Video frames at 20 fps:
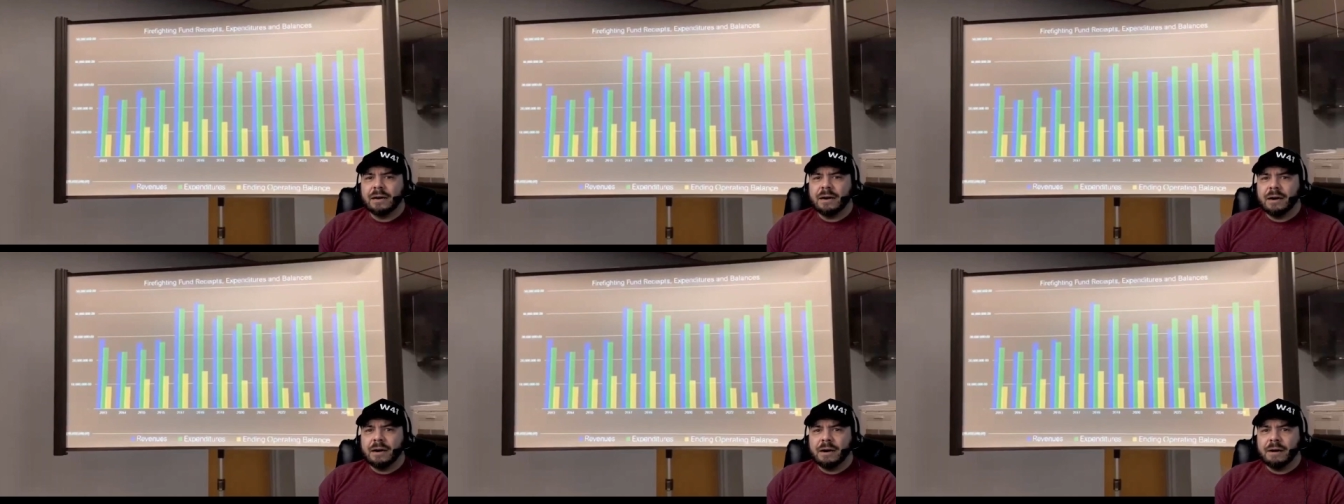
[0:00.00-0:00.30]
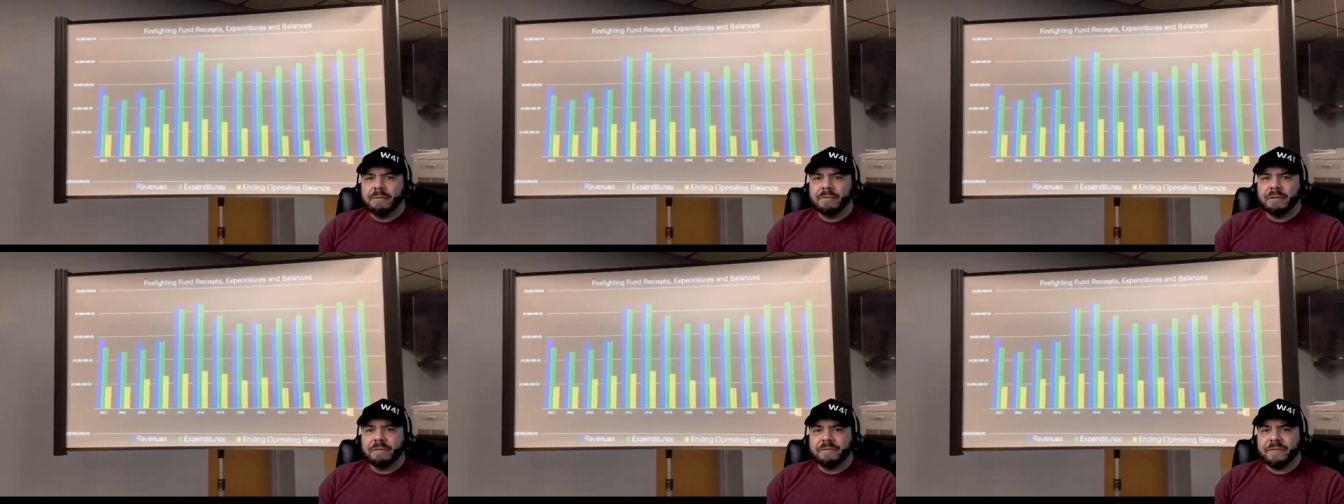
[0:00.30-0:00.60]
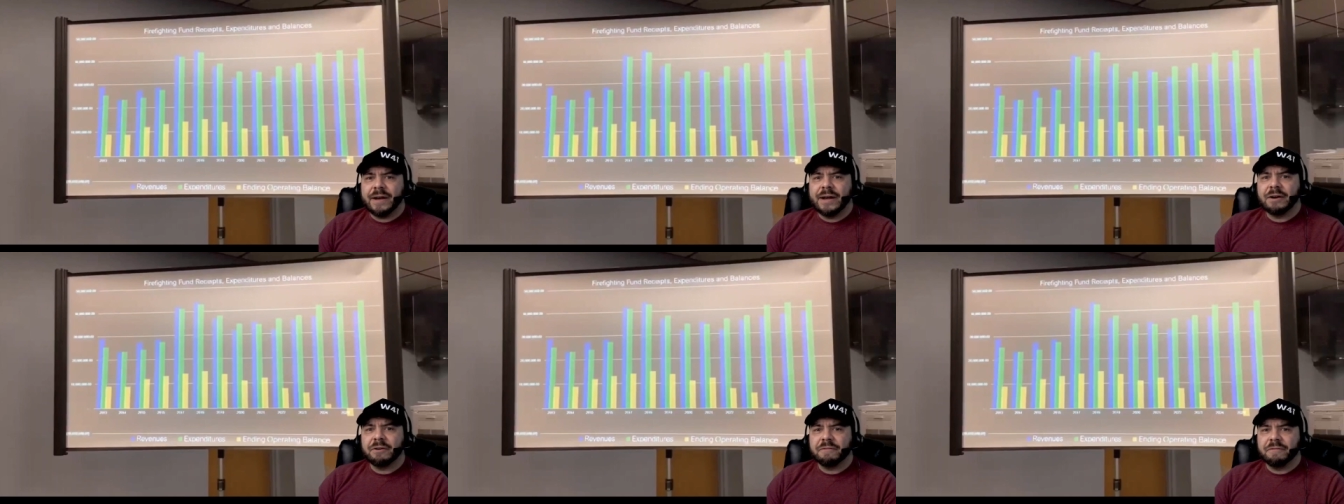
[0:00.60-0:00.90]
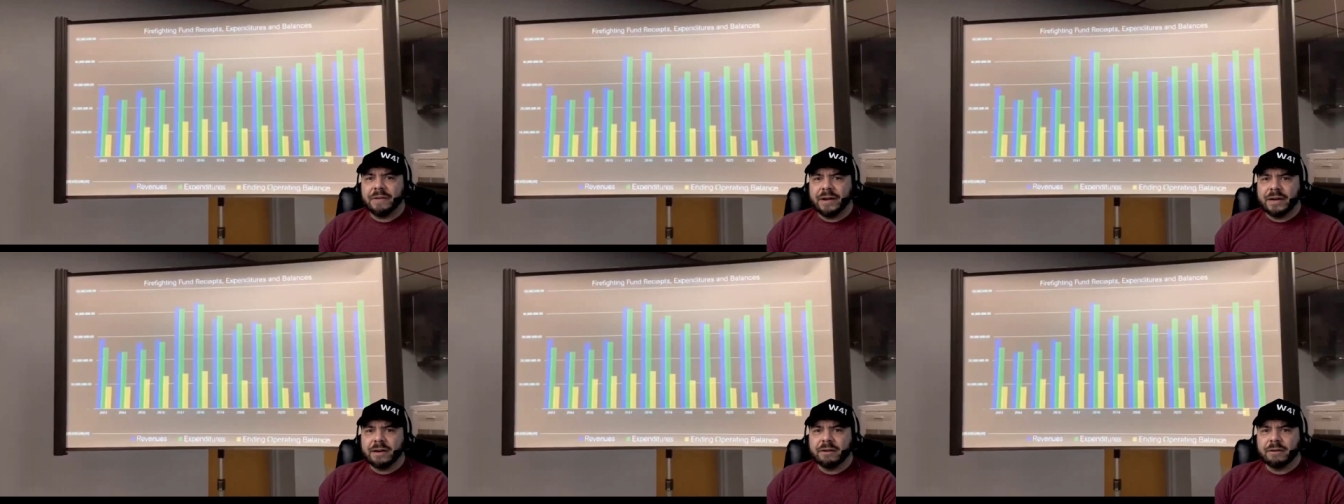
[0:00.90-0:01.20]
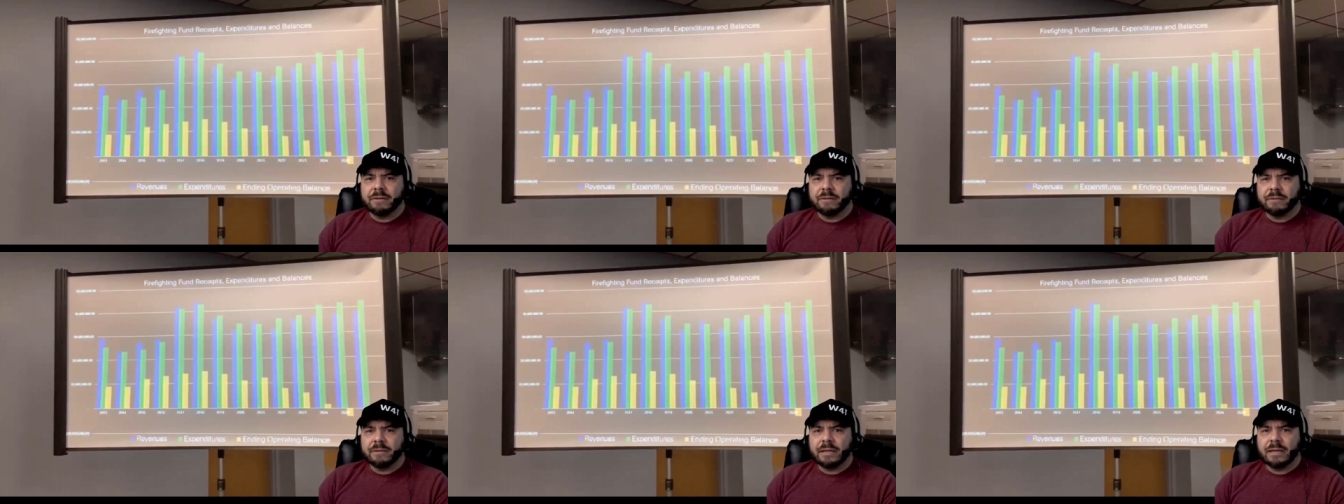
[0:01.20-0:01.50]
of the
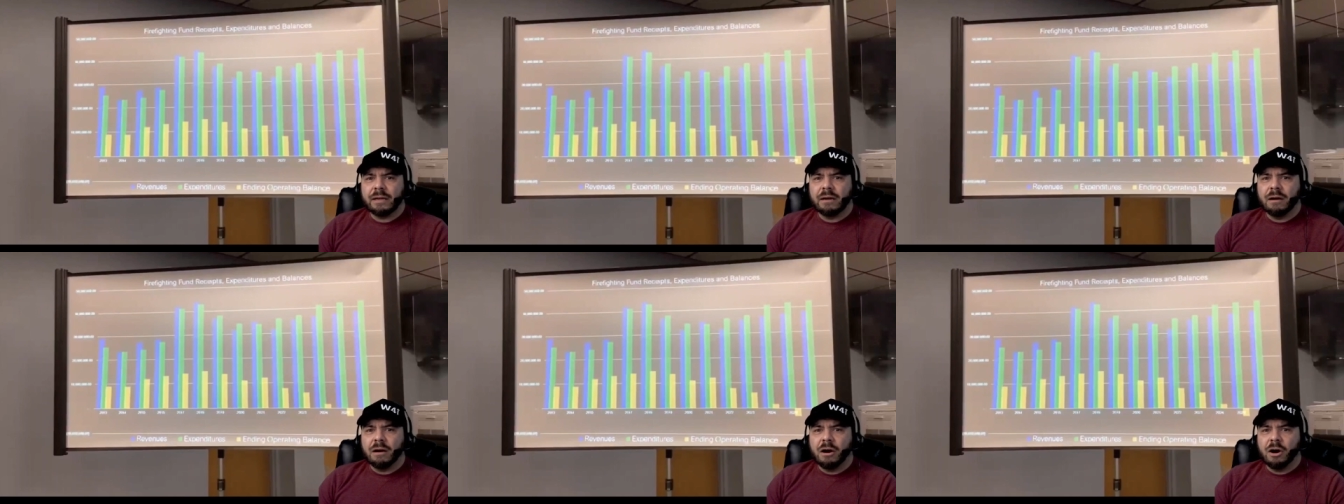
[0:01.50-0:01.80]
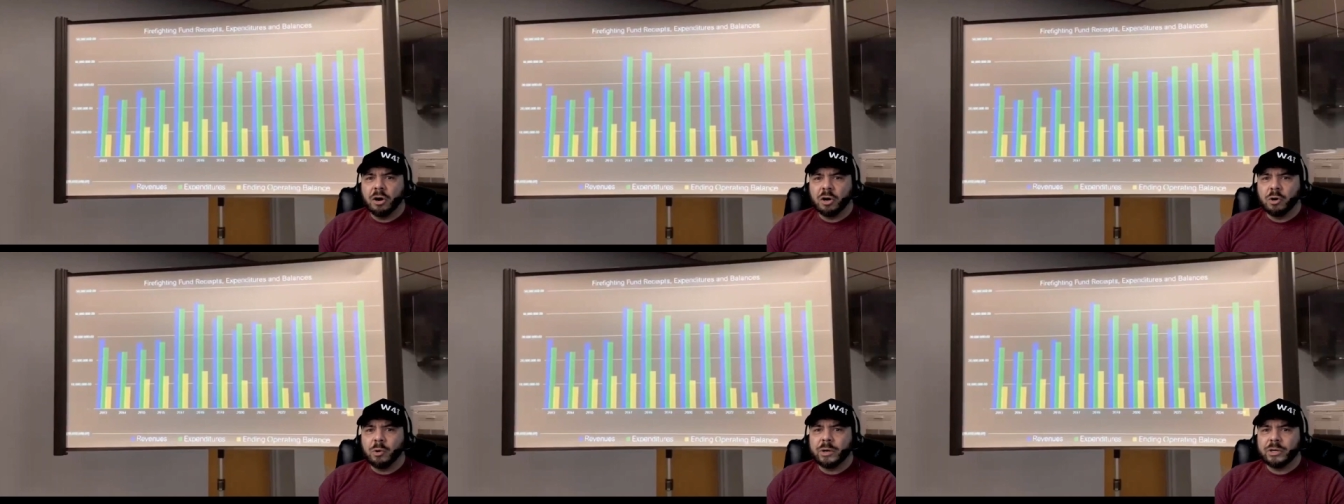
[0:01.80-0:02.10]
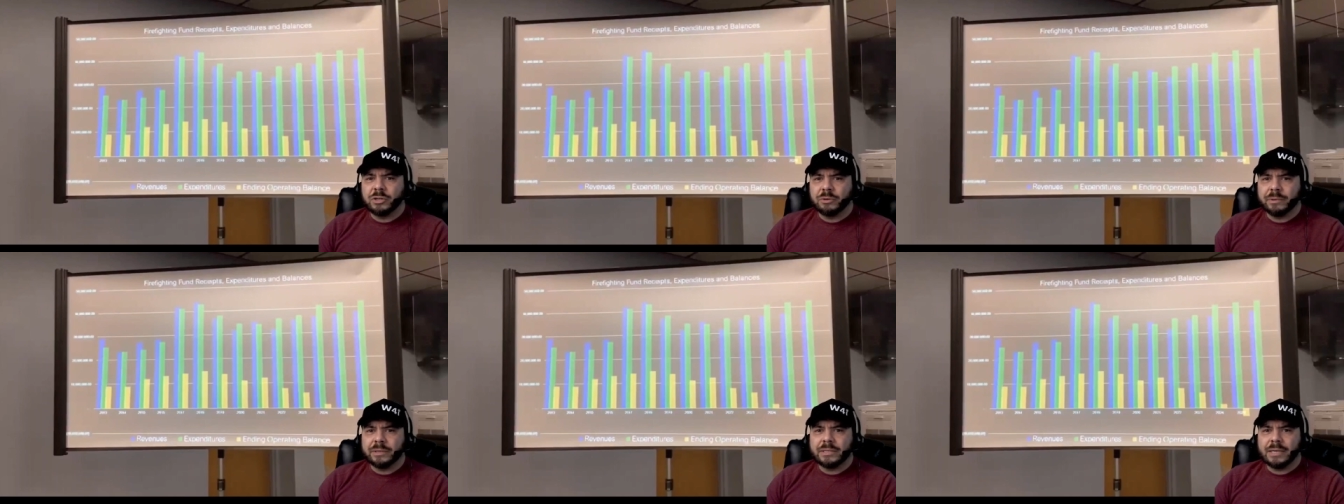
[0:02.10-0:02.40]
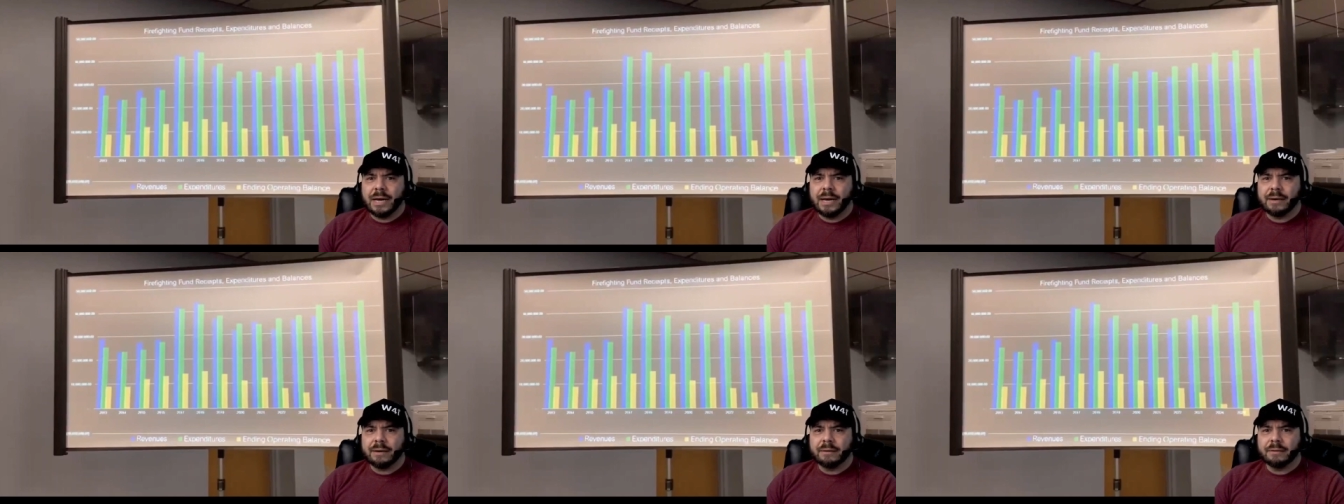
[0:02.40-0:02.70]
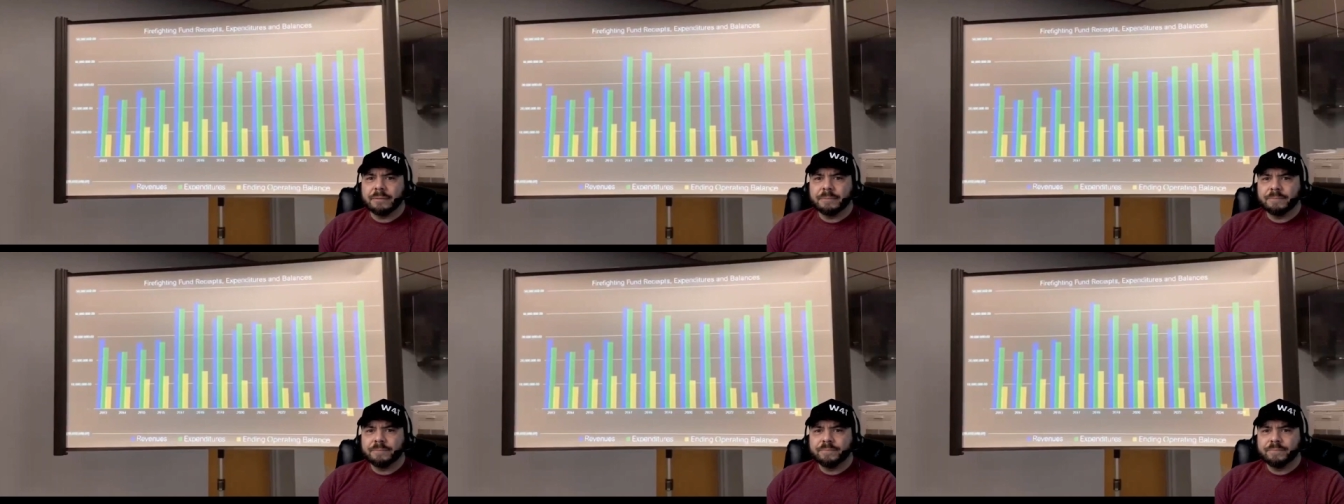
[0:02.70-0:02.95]
firefighters are going to retire,